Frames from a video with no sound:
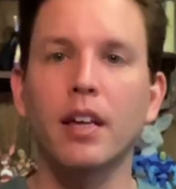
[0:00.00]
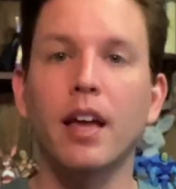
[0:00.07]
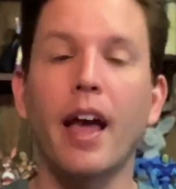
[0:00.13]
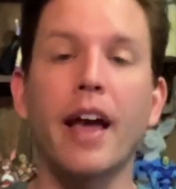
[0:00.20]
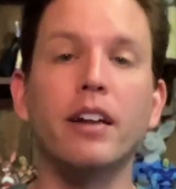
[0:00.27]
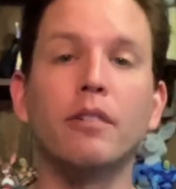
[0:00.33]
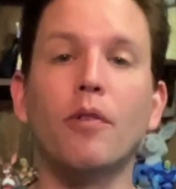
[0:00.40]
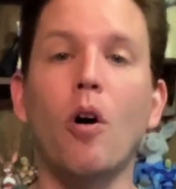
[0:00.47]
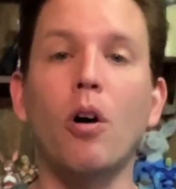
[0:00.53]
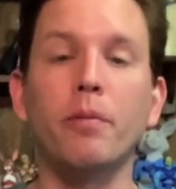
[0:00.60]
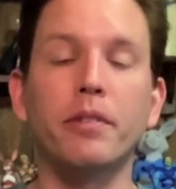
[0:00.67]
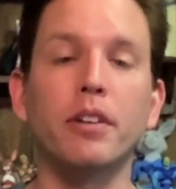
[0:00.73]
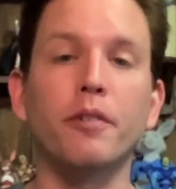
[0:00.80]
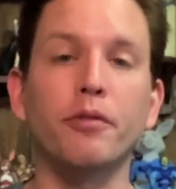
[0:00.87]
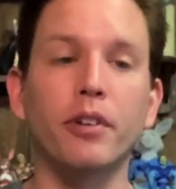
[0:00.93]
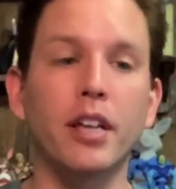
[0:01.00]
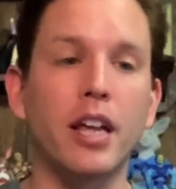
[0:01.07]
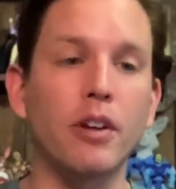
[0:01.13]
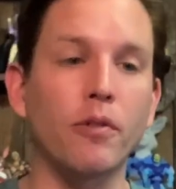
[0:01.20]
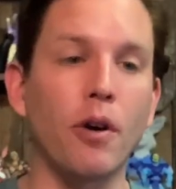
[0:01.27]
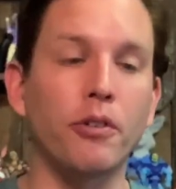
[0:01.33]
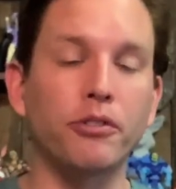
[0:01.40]
And of all the different
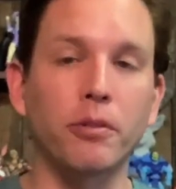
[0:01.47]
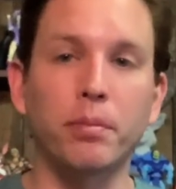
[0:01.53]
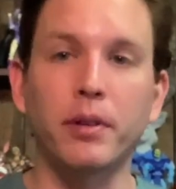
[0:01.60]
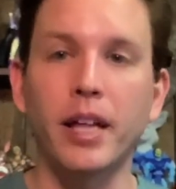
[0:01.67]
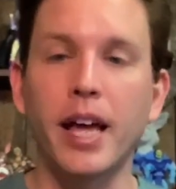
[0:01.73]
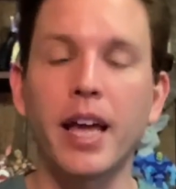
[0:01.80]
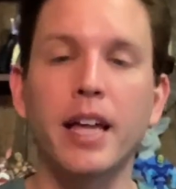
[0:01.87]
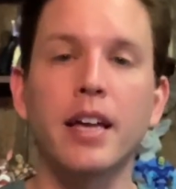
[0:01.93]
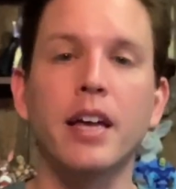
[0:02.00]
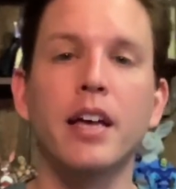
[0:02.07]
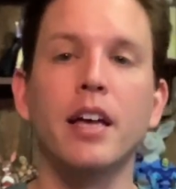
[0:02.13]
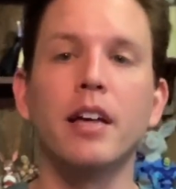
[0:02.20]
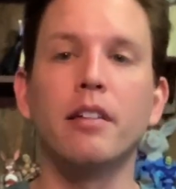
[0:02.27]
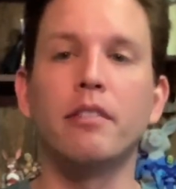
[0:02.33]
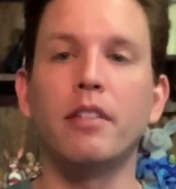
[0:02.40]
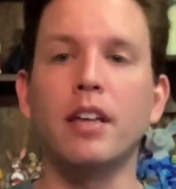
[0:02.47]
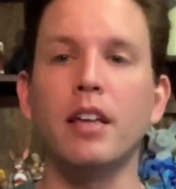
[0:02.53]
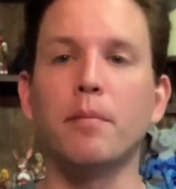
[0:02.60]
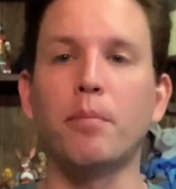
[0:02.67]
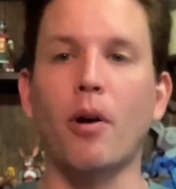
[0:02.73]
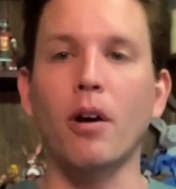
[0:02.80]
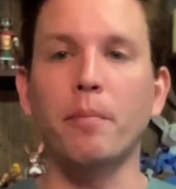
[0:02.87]
heroes to play, the
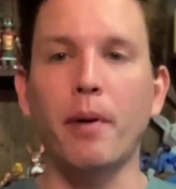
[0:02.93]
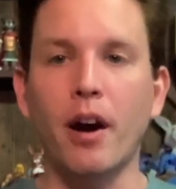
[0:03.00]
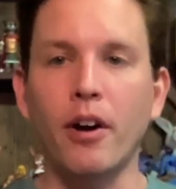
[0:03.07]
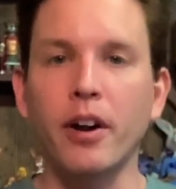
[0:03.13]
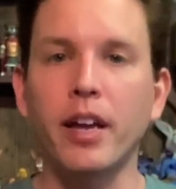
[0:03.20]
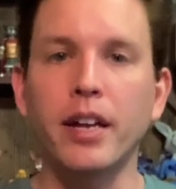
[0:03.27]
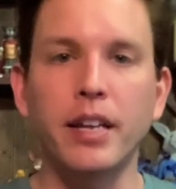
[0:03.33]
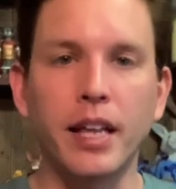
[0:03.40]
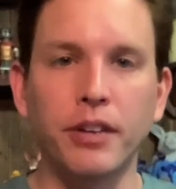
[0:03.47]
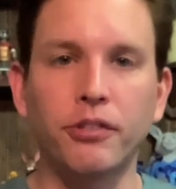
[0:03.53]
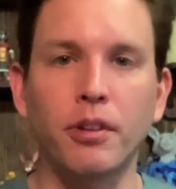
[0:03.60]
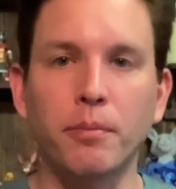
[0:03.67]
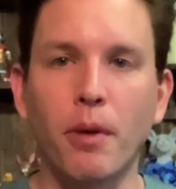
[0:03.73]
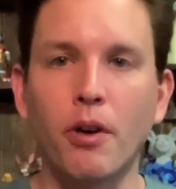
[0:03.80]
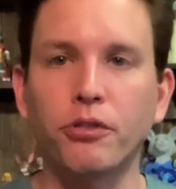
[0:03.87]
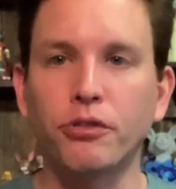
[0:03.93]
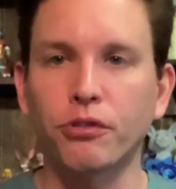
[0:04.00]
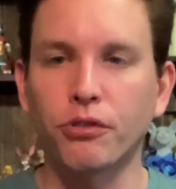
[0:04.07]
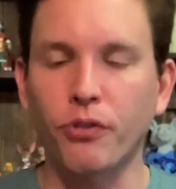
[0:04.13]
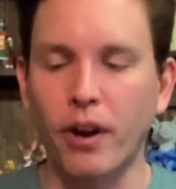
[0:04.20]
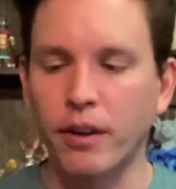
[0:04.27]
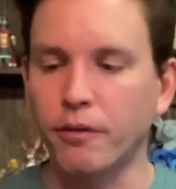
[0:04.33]
Barbarian is the most
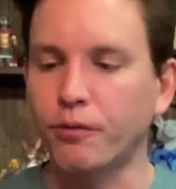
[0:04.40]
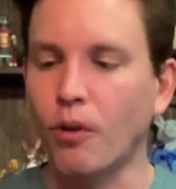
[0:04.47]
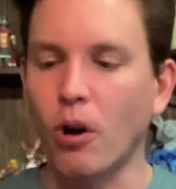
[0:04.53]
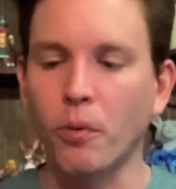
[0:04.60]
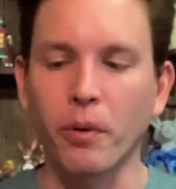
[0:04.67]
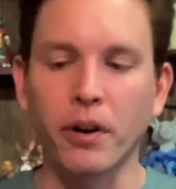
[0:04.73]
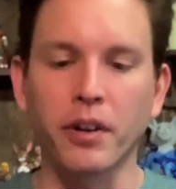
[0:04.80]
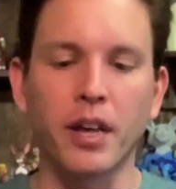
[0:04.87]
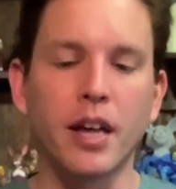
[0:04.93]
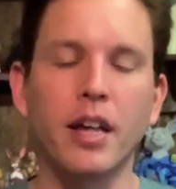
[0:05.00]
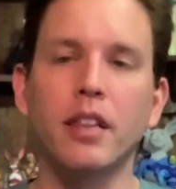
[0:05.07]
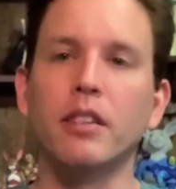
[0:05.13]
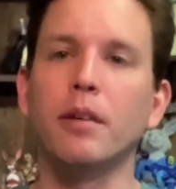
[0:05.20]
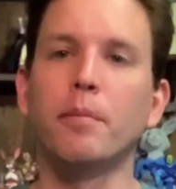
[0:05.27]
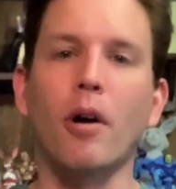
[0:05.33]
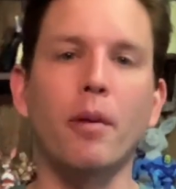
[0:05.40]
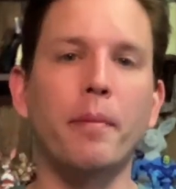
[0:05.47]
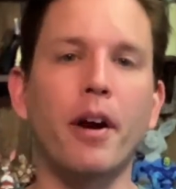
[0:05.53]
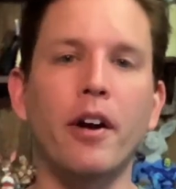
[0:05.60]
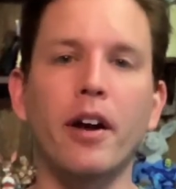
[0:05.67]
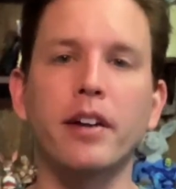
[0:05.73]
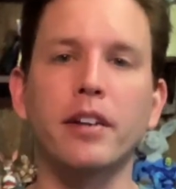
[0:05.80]
straightforward. The
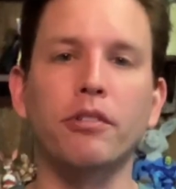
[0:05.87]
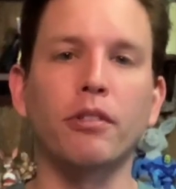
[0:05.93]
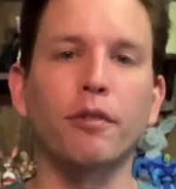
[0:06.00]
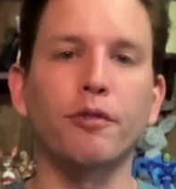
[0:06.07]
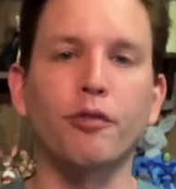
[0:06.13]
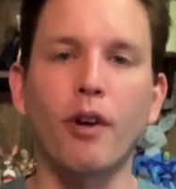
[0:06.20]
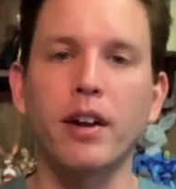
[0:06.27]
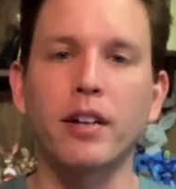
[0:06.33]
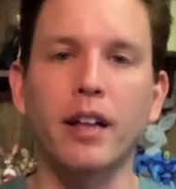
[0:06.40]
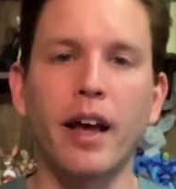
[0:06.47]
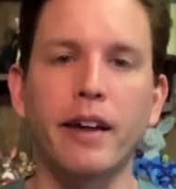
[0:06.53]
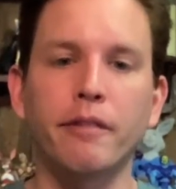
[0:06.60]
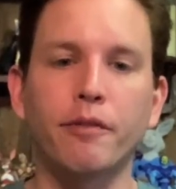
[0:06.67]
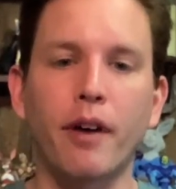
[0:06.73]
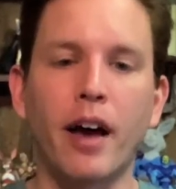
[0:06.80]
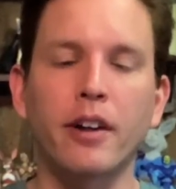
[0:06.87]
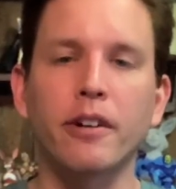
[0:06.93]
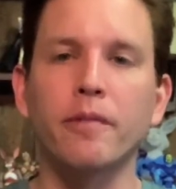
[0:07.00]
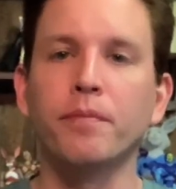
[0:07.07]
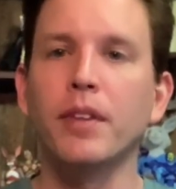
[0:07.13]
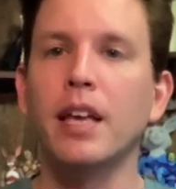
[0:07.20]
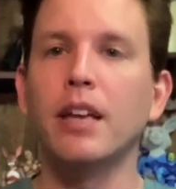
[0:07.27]
Barbarian is the frontline
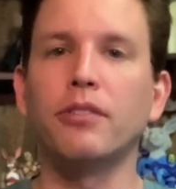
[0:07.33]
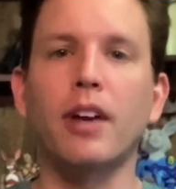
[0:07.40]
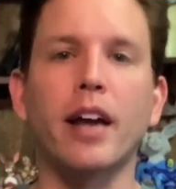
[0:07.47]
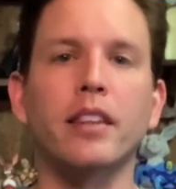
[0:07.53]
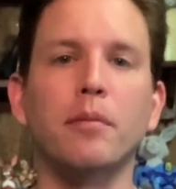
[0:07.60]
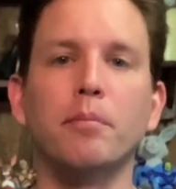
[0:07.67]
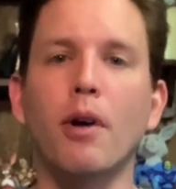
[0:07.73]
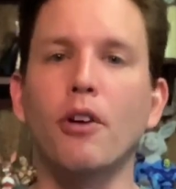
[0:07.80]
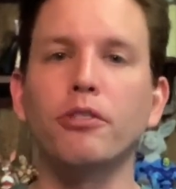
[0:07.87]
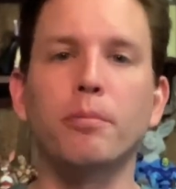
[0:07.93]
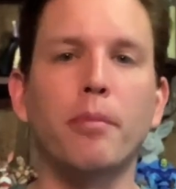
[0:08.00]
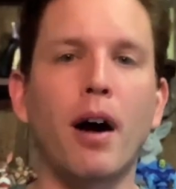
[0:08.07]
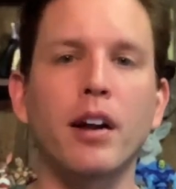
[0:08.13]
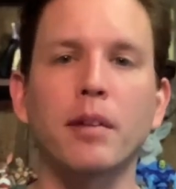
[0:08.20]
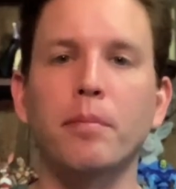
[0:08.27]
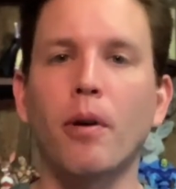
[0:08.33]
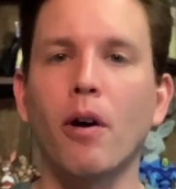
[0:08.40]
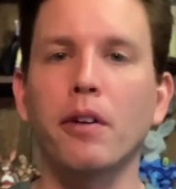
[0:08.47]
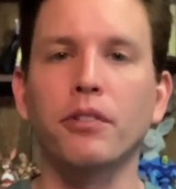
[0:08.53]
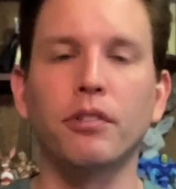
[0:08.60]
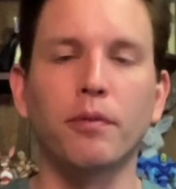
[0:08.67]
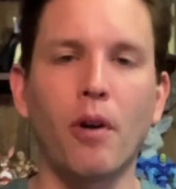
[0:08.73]
fighter, he's got the most body
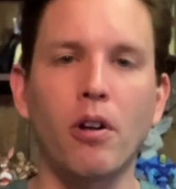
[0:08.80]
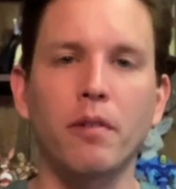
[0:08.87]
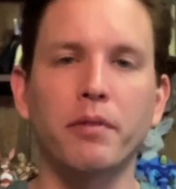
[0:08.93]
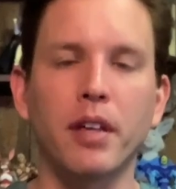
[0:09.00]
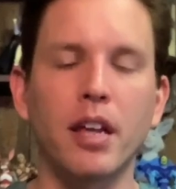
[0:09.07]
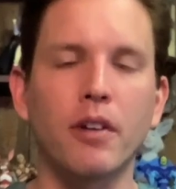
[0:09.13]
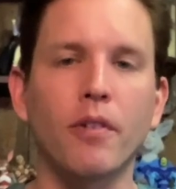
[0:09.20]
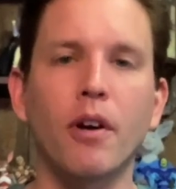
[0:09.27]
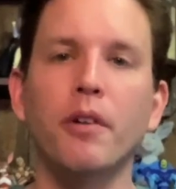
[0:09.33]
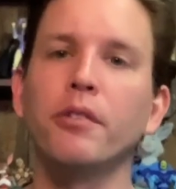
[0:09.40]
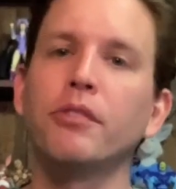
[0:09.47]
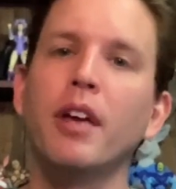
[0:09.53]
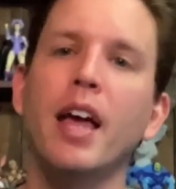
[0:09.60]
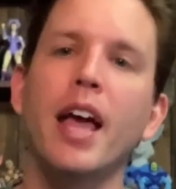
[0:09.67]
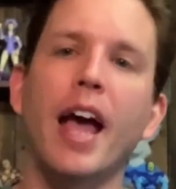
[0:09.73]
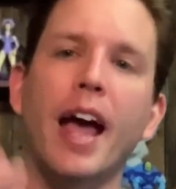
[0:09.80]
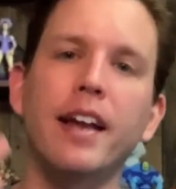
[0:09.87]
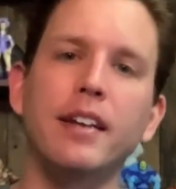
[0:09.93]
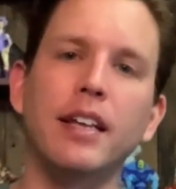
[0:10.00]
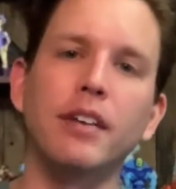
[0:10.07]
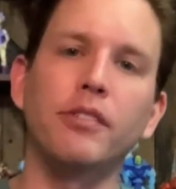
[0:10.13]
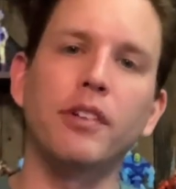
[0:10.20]
parts of all of the heroes,
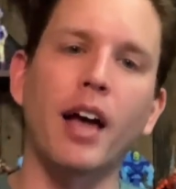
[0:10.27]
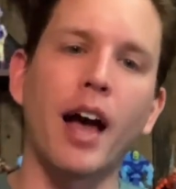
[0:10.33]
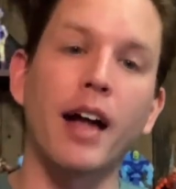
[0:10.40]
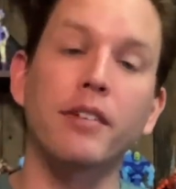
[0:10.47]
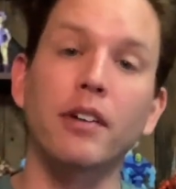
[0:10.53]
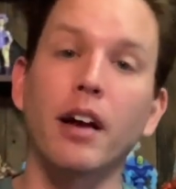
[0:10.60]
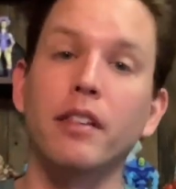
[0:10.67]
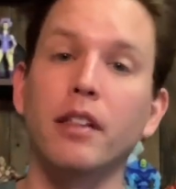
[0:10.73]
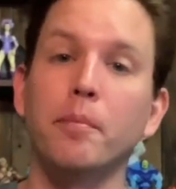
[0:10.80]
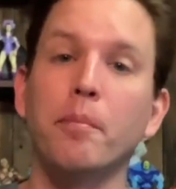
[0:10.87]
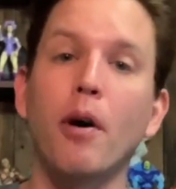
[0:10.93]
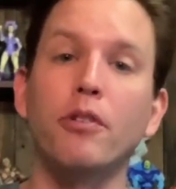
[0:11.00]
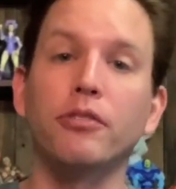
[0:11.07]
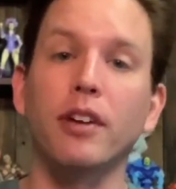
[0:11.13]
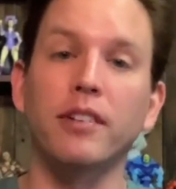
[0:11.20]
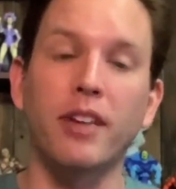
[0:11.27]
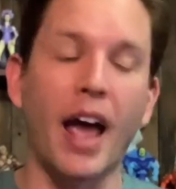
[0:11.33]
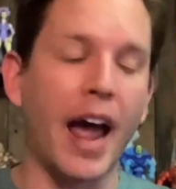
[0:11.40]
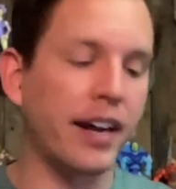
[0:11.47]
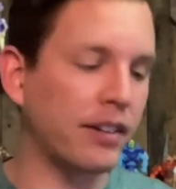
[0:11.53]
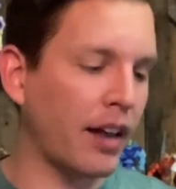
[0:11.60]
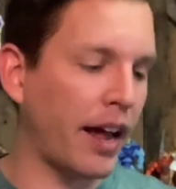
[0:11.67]
and he's got the most
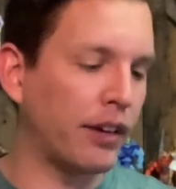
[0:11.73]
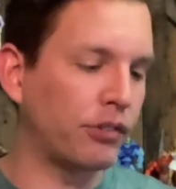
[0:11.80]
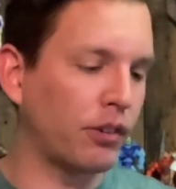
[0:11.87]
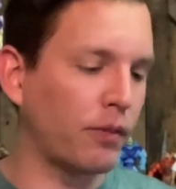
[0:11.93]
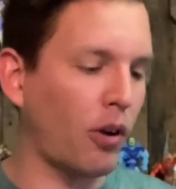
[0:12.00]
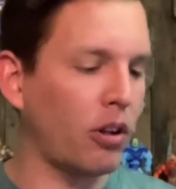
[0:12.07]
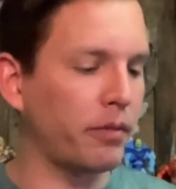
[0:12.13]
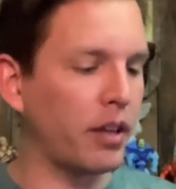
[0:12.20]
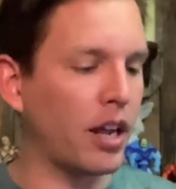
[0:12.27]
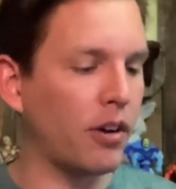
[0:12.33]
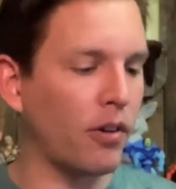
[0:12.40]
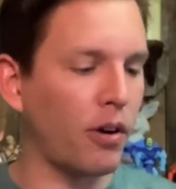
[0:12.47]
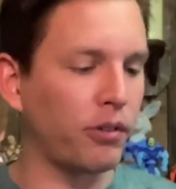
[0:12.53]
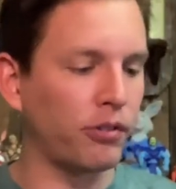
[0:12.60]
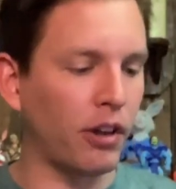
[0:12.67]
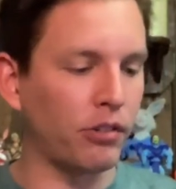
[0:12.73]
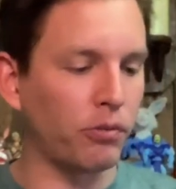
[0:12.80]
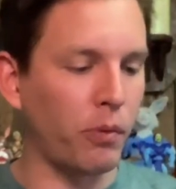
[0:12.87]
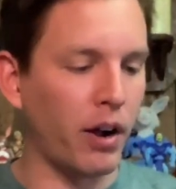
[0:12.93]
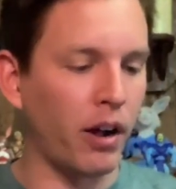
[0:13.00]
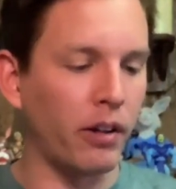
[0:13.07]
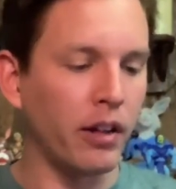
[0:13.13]
attack dice of all of the heroes as
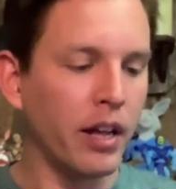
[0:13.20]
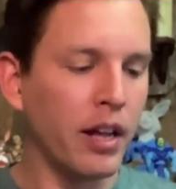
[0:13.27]
well.